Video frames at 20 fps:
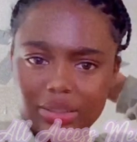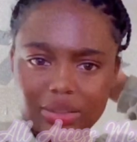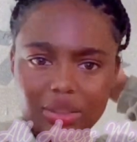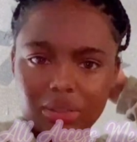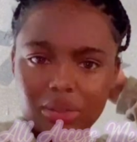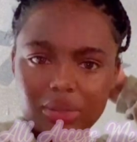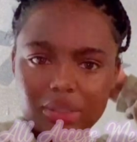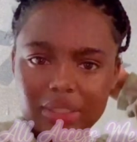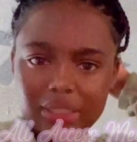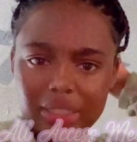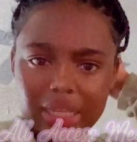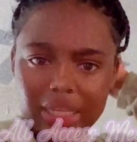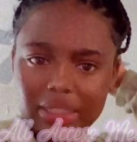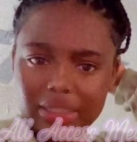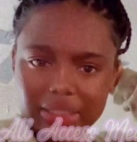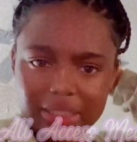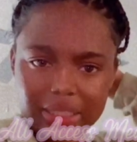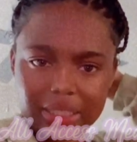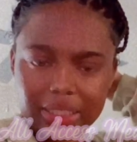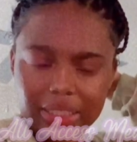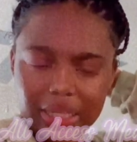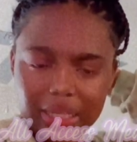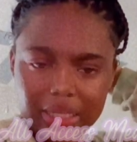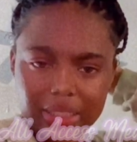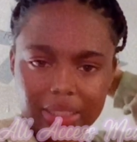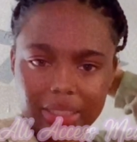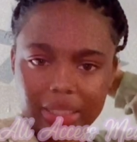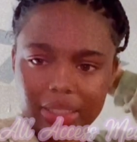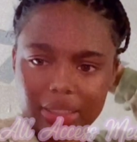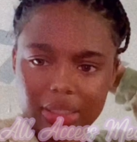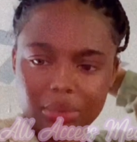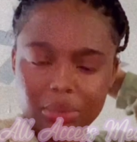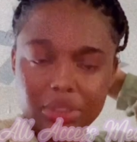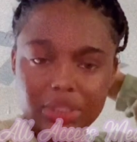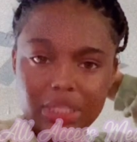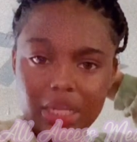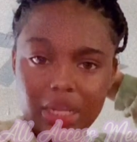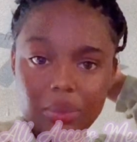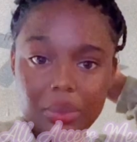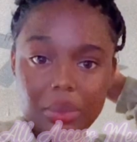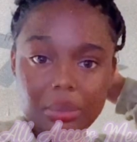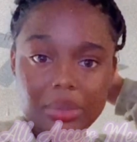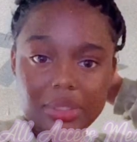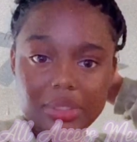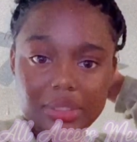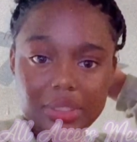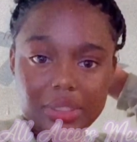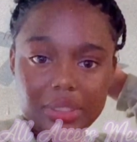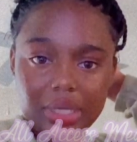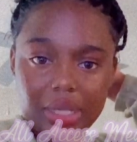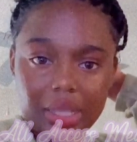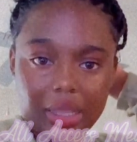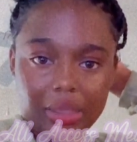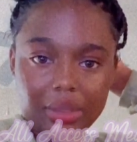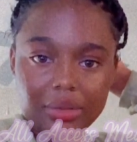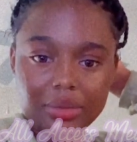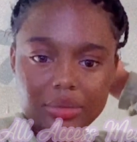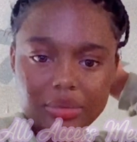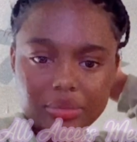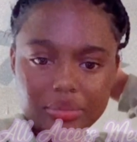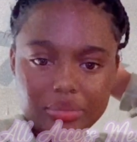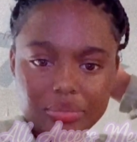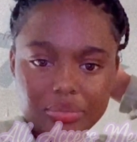You don't look like that. Like damn, what y'all want me to look like?